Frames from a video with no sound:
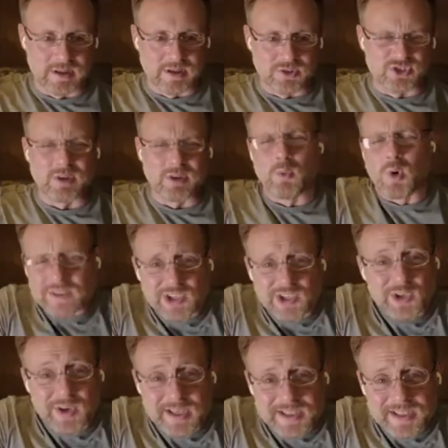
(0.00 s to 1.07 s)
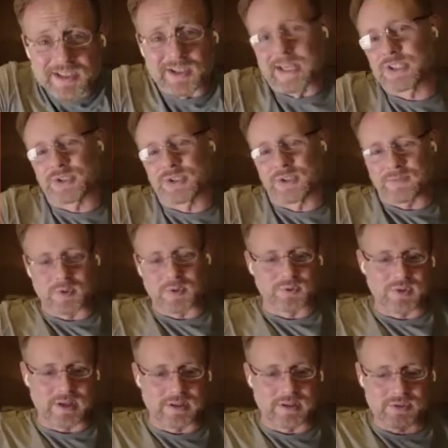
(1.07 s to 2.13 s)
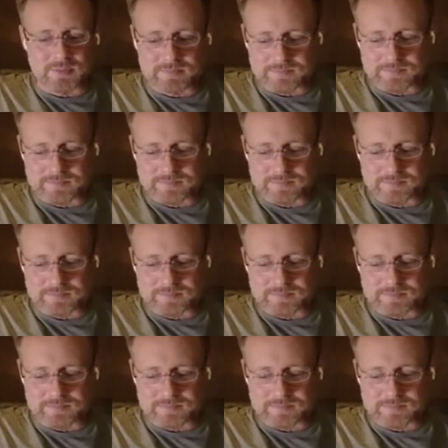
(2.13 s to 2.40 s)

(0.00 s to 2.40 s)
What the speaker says: somewhat curated collection of those things.